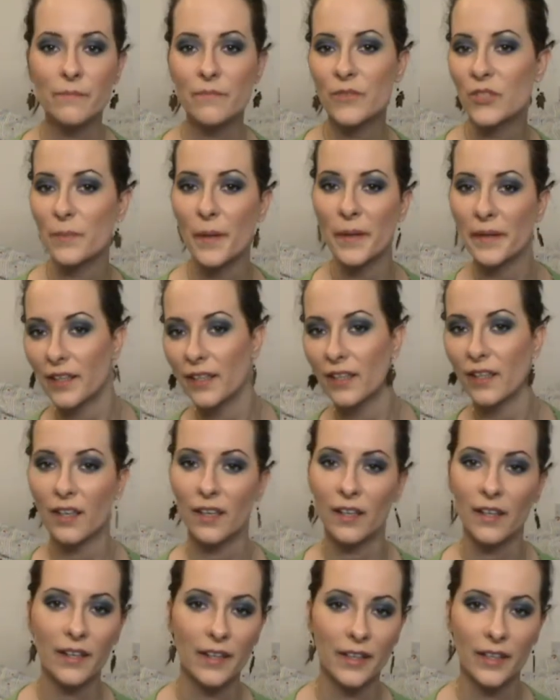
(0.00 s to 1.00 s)
smoky
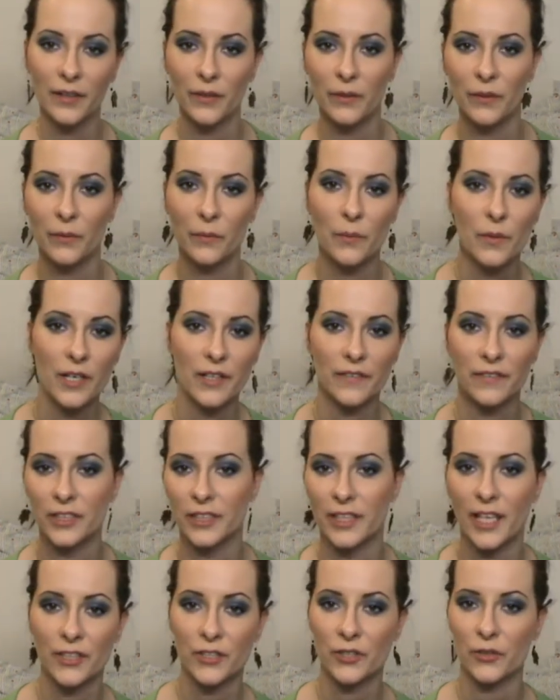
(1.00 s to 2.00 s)
eye or whatever,
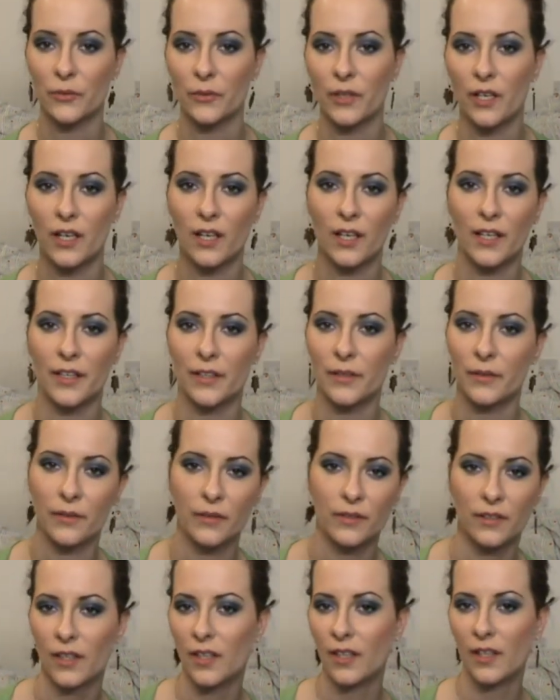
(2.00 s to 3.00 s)
natural eye,
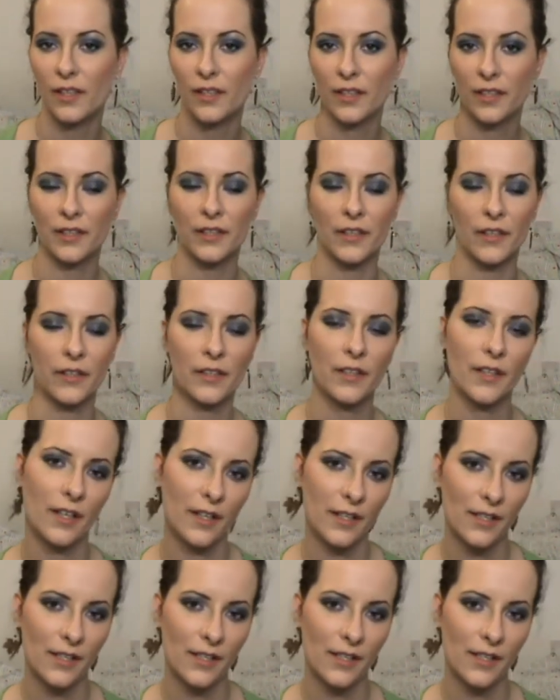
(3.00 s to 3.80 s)
or you know.